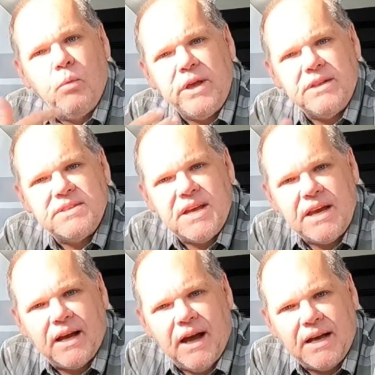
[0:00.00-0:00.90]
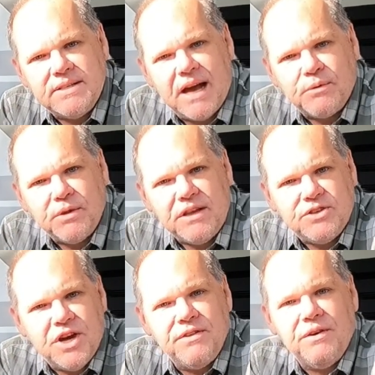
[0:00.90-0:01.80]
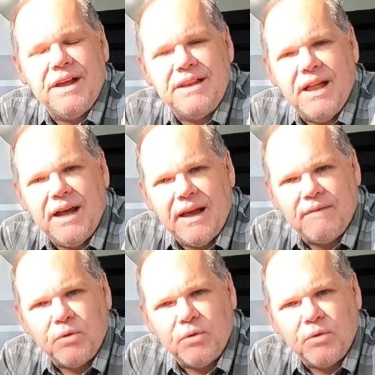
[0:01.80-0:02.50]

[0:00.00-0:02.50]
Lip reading: we can stay in contact with each other and not have